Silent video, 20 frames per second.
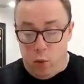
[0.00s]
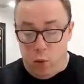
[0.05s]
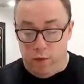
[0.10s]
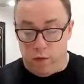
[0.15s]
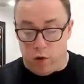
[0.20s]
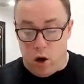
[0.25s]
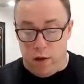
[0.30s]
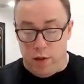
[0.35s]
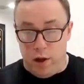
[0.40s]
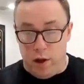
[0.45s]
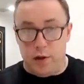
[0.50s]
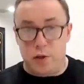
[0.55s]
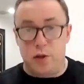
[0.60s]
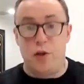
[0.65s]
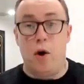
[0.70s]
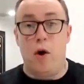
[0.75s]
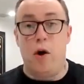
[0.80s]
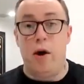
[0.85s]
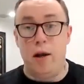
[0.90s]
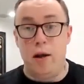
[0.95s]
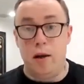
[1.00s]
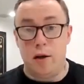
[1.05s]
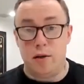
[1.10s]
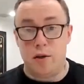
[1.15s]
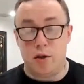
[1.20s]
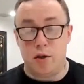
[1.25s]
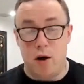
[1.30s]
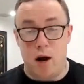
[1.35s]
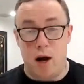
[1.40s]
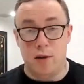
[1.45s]
We've got the
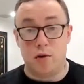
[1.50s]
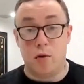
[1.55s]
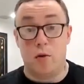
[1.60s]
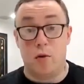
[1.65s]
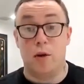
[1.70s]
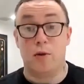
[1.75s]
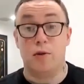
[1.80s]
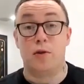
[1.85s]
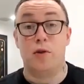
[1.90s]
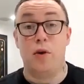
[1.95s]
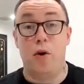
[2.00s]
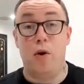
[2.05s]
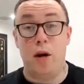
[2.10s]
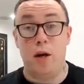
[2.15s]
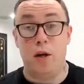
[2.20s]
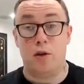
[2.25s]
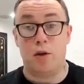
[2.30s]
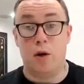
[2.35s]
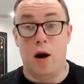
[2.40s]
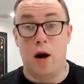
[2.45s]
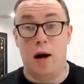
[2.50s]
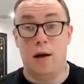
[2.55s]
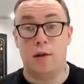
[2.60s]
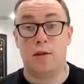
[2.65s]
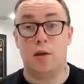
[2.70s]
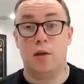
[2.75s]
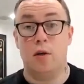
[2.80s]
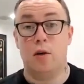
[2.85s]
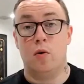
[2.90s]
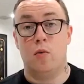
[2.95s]
dirtiness trance or the dirty
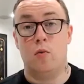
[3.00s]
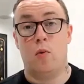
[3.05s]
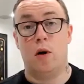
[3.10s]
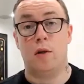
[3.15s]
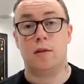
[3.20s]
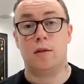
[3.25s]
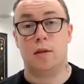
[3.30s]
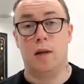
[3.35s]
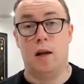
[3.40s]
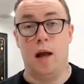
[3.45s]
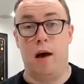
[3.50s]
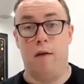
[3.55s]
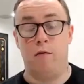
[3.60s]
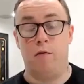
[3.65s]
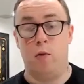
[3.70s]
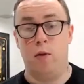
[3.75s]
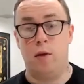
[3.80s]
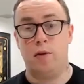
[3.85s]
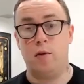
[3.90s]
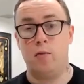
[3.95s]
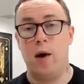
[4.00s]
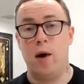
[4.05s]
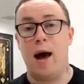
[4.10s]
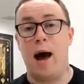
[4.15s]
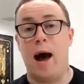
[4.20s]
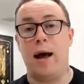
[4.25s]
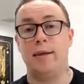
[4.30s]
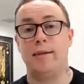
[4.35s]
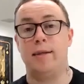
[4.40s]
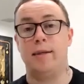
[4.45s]
trance. What's left? Well, this is
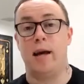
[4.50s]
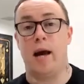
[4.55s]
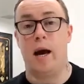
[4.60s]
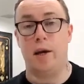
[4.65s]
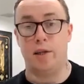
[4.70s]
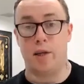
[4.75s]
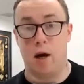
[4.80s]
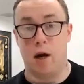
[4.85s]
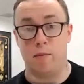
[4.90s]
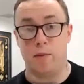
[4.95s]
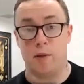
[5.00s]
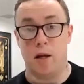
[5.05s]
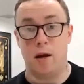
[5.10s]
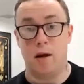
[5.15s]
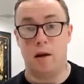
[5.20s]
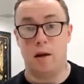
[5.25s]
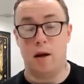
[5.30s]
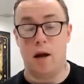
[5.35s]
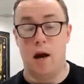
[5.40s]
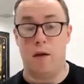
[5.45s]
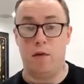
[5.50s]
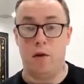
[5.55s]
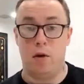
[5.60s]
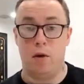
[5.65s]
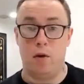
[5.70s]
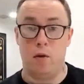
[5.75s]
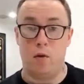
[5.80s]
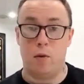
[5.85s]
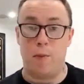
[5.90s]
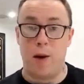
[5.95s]
where ACH comes in. Now, if
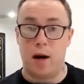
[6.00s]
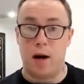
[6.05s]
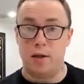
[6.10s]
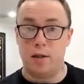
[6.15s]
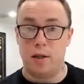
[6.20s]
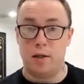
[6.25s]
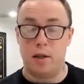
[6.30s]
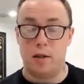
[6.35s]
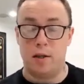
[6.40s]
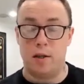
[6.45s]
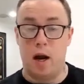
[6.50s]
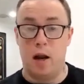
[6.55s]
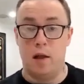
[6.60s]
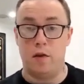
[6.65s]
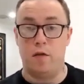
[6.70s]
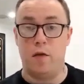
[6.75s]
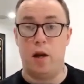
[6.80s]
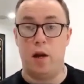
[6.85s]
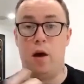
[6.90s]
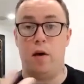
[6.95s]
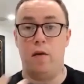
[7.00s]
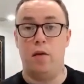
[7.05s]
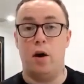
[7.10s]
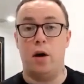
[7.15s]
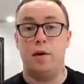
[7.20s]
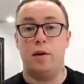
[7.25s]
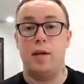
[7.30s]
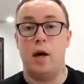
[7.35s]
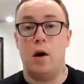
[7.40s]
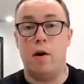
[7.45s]
you look back at just the start of this video, you
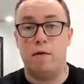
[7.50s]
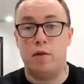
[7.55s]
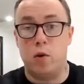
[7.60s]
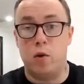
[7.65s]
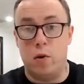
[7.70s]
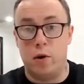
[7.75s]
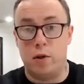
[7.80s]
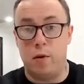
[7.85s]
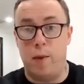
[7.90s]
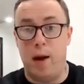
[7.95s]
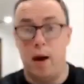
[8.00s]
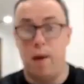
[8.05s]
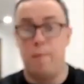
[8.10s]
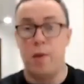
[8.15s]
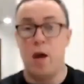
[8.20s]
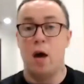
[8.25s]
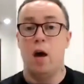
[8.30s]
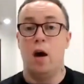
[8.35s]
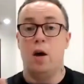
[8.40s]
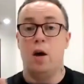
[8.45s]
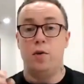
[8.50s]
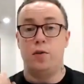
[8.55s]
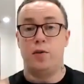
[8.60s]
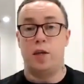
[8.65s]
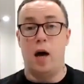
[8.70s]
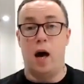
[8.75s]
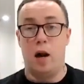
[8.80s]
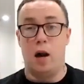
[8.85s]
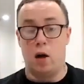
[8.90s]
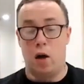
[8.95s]
notice how I've talked about you
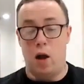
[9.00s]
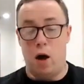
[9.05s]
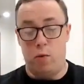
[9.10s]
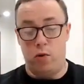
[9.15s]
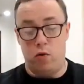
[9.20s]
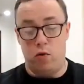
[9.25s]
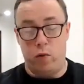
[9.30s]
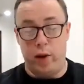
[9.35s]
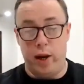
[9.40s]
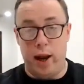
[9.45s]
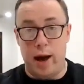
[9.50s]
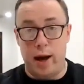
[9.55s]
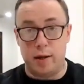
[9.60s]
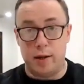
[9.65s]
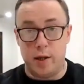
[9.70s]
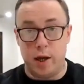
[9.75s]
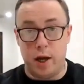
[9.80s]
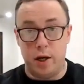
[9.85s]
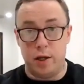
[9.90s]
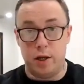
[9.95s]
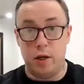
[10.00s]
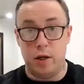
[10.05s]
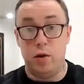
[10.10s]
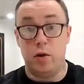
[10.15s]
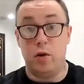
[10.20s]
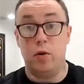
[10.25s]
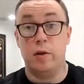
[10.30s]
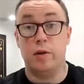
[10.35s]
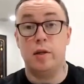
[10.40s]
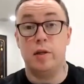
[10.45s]
start a client with the relaxation, you
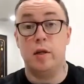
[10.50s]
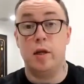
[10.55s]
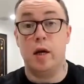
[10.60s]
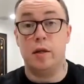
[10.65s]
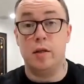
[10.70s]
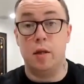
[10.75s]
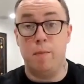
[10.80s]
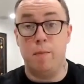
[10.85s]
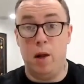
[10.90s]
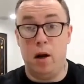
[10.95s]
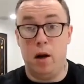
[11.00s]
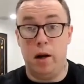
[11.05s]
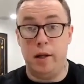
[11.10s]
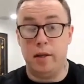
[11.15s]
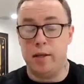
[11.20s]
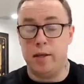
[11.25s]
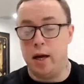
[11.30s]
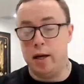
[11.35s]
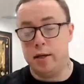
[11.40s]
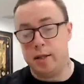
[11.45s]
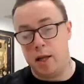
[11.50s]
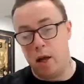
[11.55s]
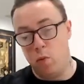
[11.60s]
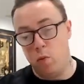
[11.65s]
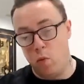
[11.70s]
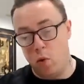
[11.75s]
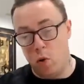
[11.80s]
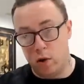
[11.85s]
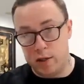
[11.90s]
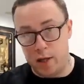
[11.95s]
do the suggestibility test, they
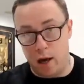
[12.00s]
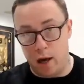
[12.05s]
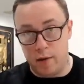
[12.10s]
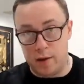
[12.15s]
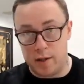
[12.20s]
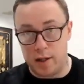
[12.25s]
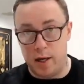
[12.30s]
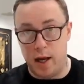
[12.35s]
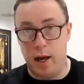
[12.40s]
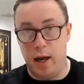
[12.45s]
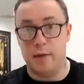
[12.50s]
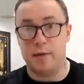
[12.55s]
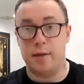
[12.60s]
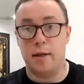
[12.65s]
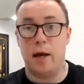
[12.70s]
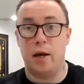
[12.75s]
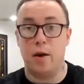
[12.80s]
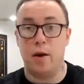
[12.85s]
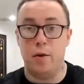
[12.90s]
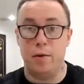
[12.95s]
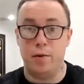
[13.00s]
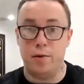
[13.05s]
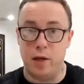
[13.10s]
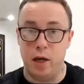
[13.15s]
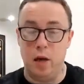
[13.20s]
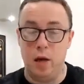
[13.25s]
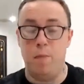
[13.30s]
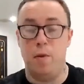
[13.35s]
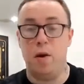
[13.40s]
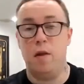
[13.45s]
walk down the stairs, they go
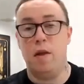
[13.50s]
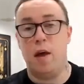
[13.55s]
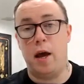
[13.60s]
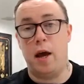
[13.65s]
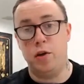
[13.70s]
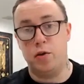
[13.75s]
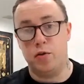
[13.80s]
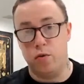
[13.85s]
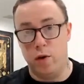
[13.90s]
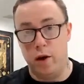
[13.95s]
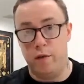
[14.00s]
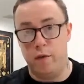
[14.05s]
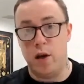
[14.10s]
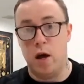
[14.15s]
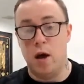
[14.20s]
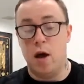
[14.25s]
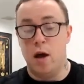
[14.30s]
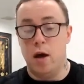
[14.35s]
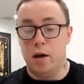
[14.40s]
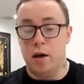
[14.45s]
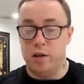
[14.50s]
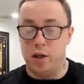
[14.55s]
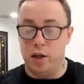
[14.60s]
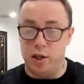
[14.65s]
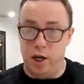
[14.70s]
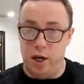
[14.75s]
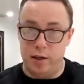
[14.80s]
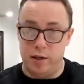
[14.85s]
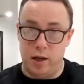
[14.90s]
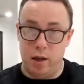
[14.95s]
deeper, they drift.
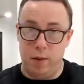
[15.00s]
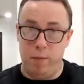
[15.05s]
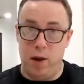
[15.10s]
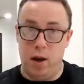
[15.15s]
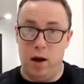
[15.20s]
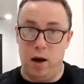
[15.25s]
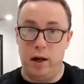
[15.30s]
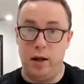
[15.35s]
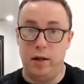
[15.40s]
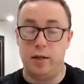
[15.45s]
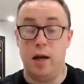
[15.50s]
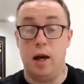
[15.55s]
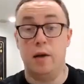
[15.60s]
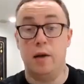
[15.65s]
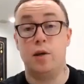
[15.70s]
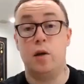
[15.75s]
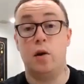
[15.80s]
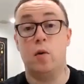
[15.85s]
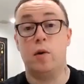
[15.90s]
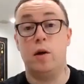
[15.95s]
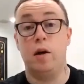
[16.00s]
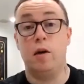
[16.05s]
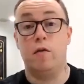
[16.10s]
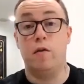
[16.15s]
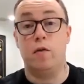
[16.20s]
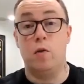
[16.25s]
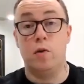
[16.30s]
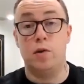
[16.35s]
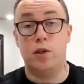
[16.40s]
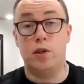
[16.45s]
Suggestibility test, you're looking
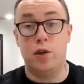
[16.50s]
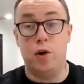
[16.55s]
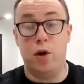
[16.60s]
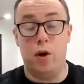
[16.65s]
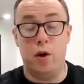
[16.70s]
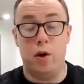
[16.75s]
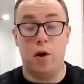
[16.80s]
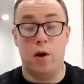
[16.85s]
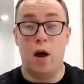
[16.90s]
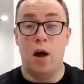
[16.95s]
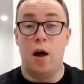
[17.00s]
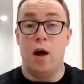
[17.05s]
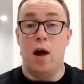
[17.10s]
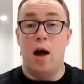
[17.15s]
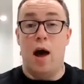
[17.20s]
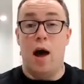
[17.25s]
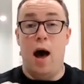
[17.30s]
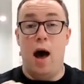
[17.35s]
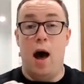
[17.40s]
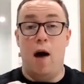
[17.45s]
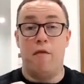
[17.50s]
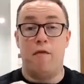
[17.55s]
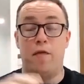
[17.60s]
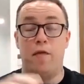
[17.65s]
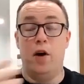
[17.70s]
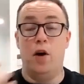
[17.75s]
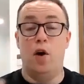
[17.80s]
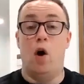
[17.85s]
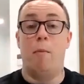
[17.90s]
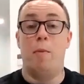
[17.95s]
for certain
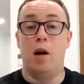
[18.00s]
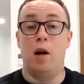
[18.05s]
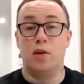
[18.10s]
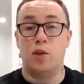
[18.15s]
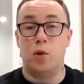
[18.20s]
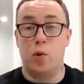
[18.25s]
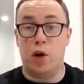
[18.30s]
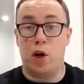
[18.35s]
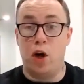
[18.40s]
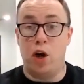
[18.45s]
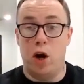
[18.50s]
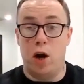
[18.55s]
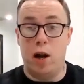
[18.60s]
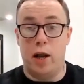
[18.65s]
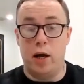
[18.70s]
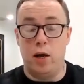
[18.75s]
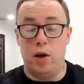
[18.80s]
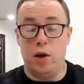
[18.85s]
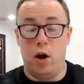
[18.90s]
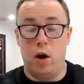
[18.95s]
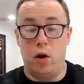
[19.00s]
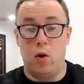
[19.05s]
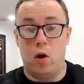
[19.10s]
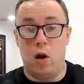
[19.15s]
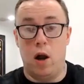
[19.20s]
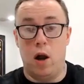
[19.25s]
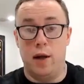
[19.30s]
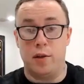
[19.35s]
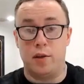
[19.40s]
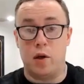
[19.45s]
phenomena to occur to let you know your
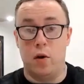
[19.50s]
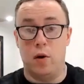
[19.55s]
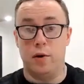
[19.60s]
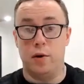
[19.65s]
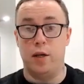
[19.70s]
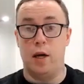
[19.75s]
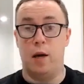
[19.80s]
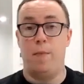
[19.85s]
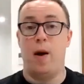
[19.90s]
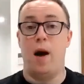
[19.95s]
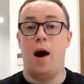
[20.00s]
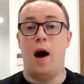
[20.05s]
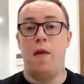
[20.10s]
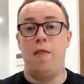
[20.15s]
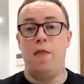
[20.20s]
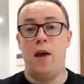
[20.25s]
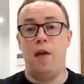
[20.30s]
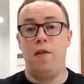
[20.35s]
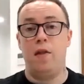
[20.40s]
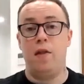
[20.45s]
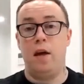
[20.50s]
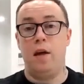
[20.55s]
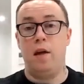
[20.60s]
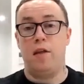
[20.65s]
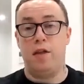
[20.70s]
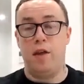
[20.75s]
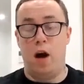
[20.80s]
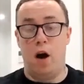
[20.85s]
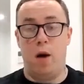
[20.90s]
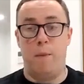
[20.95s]
client's gone deeper. And then the
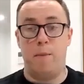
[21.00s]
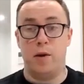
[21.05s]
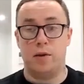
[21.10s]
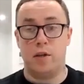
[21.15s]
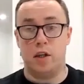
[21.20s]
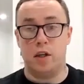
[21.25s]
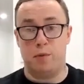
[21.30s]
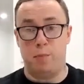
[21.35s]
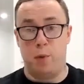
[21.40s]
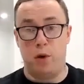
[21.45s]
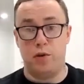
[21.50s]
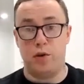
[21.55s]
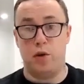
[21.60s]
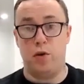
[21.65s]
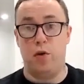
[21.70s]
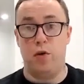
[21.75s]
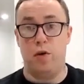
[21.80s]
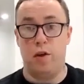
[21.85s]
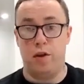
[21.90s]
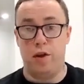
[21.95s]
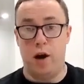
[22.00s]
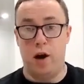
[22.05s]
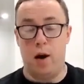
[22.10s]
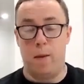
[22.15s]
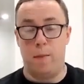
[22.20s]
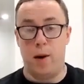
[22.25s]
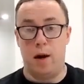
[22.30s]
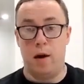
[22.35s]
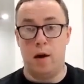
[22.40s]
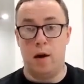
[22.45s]
therapist is supposed to do the
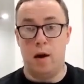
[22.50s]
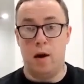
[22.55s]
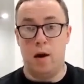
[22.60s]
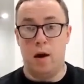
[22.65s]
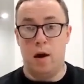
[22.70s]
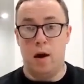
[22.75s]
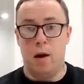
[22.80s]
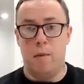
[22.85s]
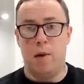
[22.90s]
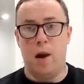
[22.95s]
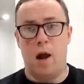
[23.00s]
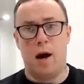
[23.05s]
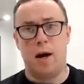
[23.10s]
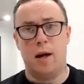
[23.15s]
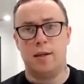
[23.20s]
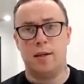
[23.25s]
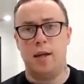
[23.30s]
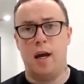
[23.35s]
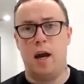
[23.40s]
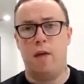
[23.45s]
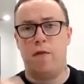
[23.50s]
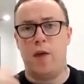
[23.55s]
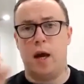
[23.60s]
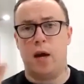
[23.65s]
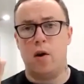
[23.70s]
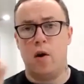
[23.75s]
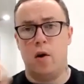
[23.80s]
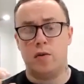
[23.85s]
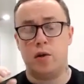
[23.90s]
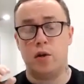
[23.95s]
therapy. But like I said, if they
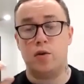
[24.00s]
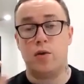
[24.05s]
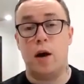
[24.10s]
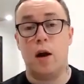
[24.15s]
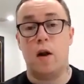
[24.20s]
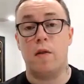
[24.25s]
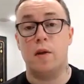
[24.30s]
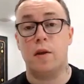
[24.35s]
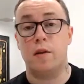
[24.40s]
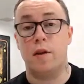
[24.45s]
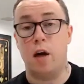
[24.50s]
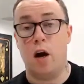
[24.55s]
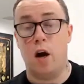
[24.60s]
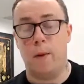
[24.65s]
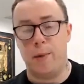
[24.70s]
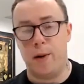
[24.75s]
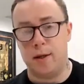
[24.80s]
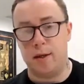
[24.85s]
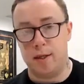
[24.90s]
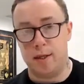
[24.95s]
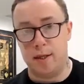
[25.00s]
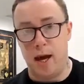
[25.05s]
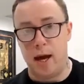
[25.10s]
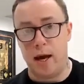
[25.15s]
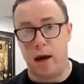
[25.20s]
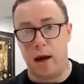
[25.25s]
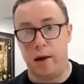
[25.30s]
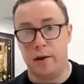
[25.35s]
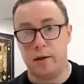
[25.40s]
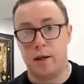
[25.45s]
concentrate on the therapy
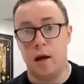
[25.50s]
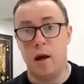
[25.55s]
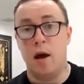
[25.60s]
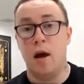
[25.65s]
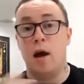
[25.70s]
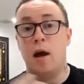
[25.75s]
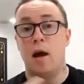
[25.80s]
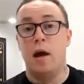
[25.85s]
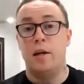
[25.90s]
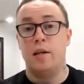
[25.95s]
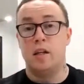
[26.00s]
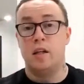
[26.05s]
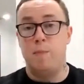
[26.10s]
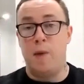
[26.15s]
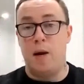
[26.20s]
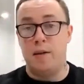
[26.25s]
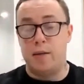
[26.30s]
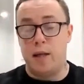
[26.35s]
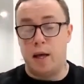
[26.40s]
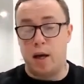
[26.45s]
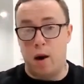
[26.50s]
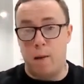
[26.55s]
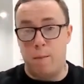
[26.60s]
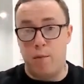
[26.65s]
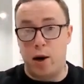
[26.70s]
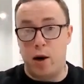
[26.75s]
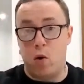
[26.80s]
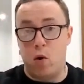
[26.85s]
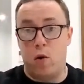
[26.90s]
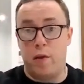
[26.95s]
second, it just means they're going to
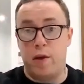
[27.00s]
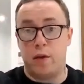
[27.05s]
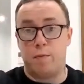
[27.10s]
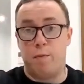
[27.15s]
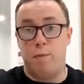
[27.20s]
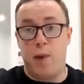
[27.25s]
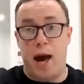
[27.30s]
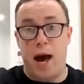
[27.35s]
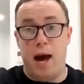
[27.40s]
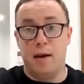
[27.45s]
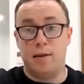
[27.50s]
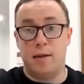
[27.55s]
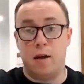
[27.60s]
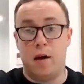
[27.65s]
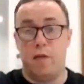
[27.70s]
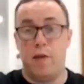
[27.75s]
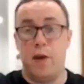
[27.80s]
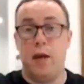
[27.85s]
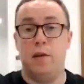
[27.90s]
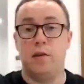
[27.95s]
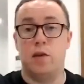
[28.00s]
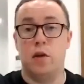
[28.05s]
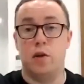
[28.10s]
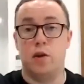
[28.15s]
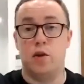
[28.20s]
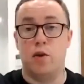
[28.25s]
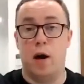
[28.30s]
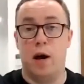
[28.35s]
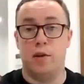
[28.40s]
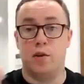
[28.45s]
bring all this bad stuff into the
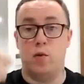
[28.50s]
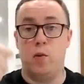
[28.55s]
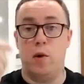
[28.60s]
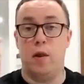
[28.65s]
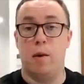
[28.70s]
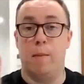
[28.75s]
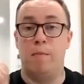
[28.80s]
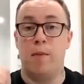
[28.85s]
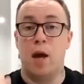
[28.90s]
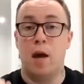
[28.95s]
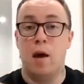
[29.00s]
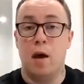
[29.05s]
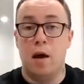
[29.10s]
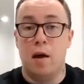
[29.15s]
trance with them.